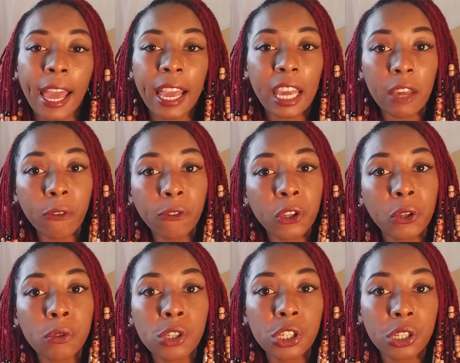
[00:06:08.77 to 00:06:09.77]
If
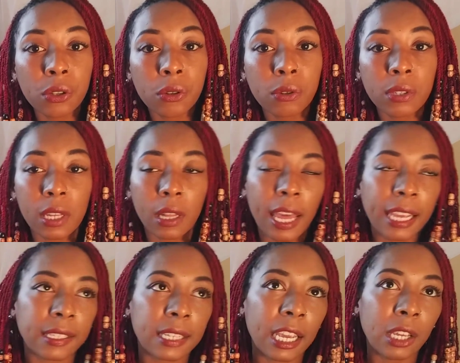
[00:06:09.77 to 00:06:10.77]
you choose, like
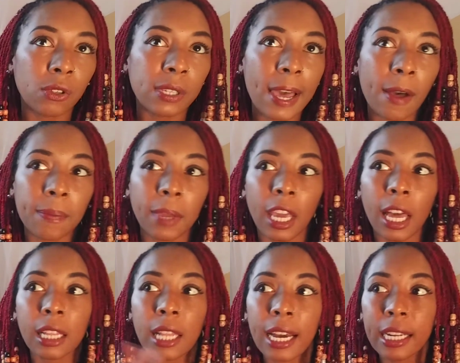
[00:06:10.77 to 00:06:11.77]
say you tell me,
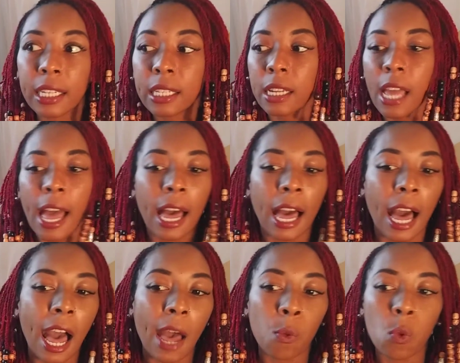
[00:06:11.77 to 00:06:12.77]
Alana,
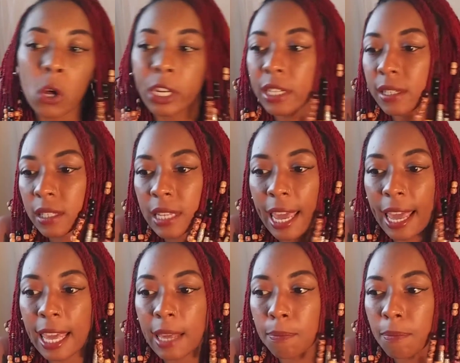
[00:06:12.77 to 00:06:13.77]
I want to
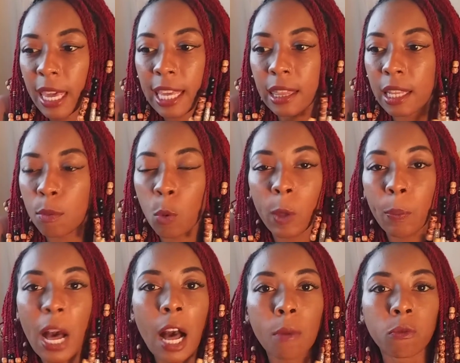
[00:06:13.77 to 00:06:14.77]
stay mainly with
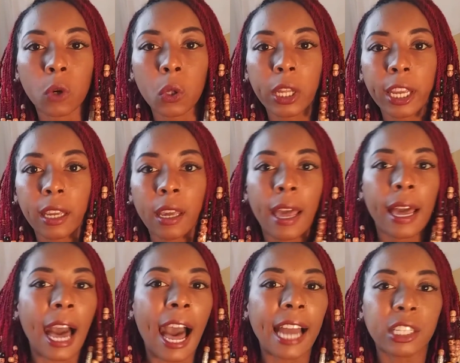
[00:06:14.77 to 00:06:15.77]
palm rolling.
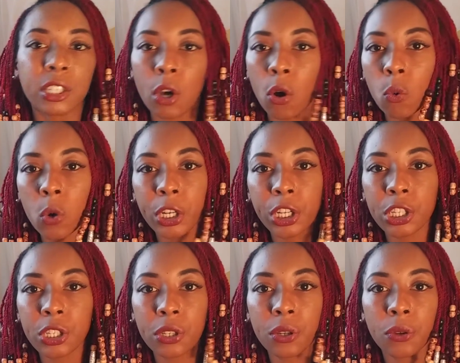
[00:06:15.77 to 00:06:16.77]
I don't want to
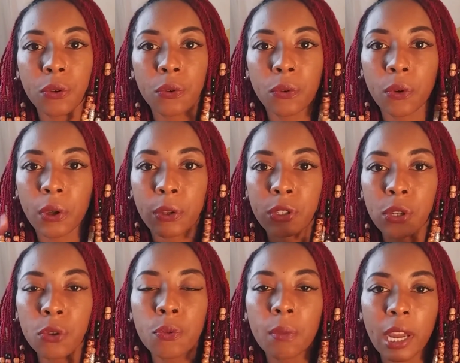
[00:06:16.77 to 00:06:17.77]
do
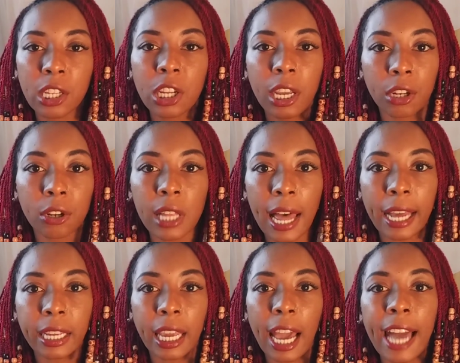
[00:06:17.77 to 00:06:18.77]
too much
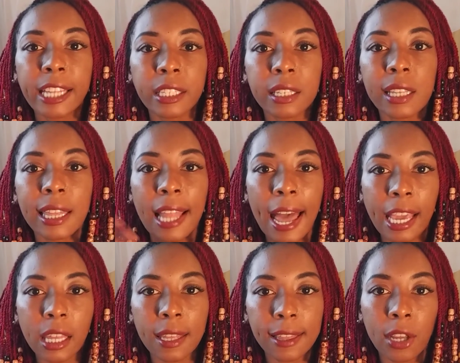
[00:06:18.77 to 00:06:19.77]
interlocking. I just
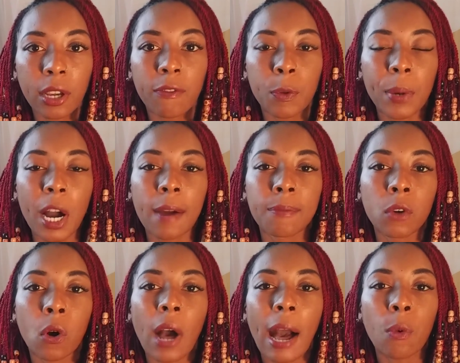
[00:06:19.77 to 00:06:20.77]
like the look of a palm
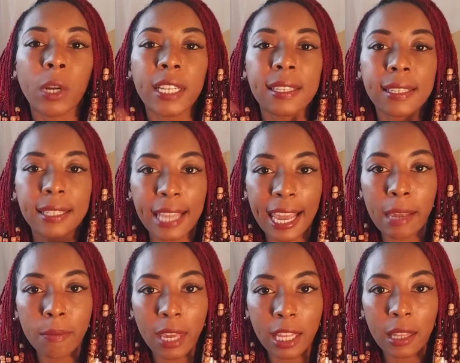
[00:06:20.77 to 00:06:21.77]
roll. I want to stay
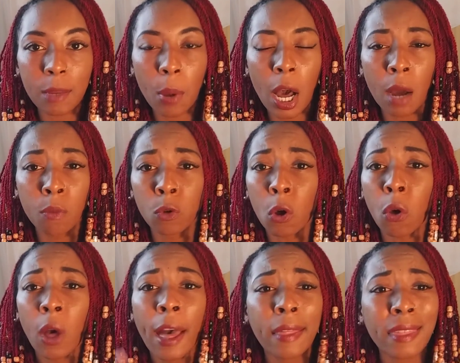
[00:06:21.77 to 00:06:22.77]
mainly palm
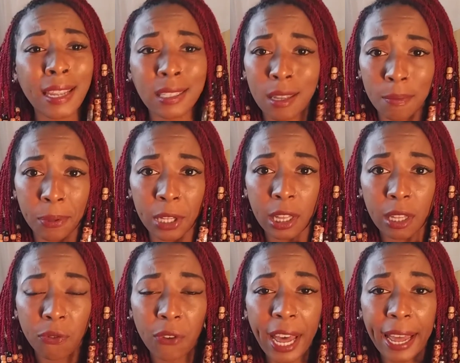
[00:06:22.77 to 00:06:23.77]
roll. That's completely
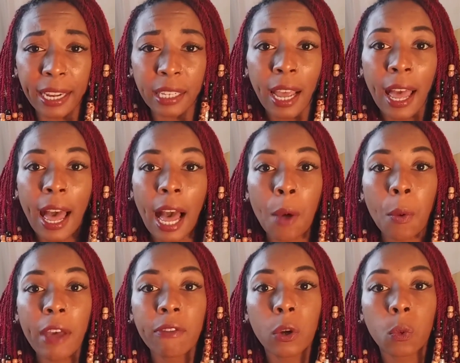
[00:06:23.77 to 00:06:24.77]
fine.
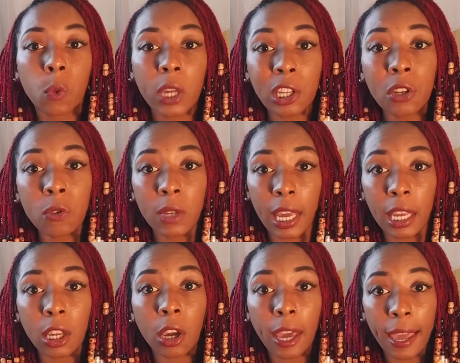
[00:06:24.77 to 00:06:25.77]
However, when you get
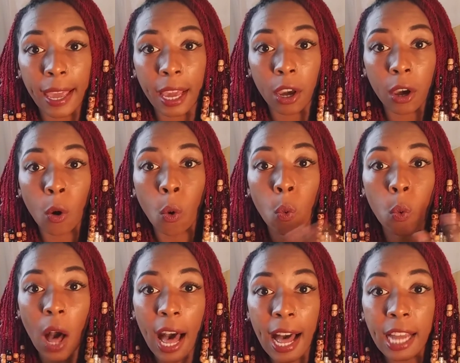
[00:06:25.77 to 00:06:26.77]
your hair
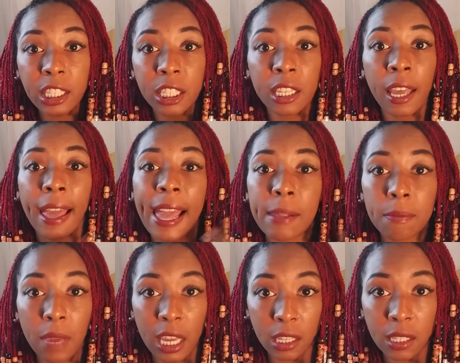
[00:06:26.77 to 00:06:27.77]
washed and
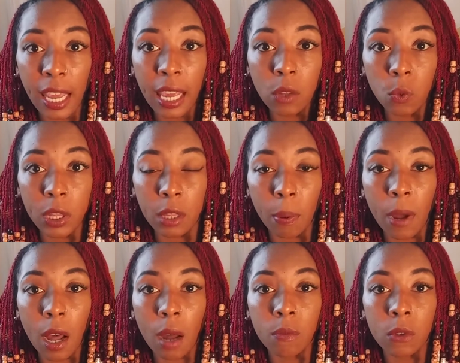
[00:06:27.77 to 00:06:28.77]
maintained with the
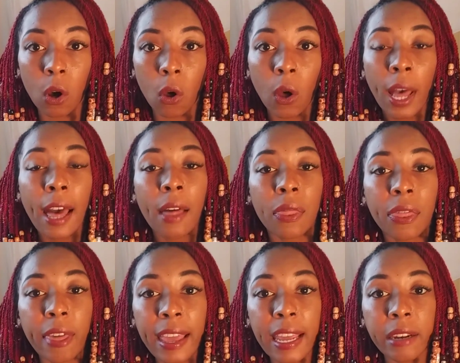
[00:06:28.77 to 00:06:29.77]
palm roll,
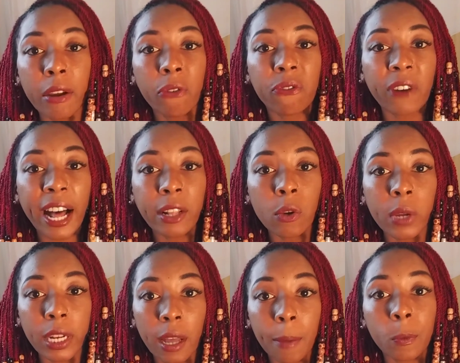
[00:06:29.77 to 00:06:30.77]
then follow
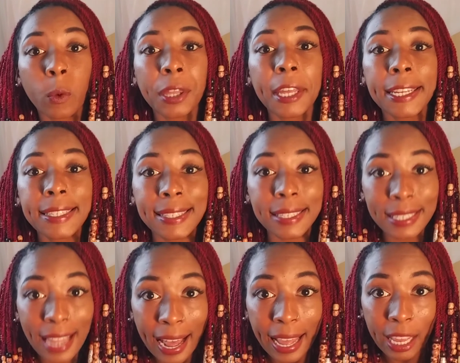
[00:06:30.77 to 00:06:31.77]
it up with a
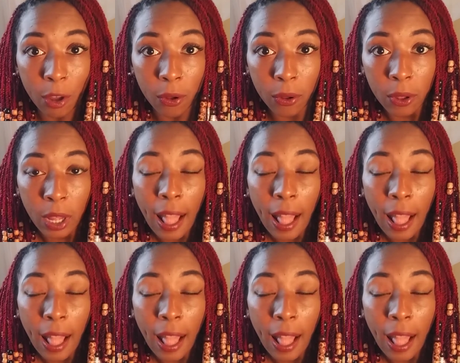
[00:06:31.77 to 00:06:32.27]
style.